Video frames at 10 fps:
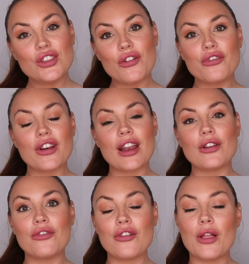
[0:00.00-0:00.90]
Don't forget
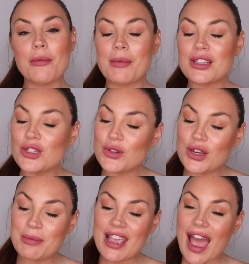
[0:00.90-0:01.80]
to follow me on my
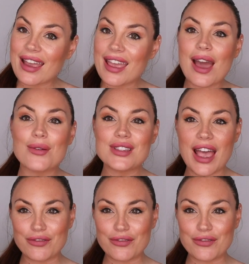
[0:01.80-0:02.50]
social media accounts.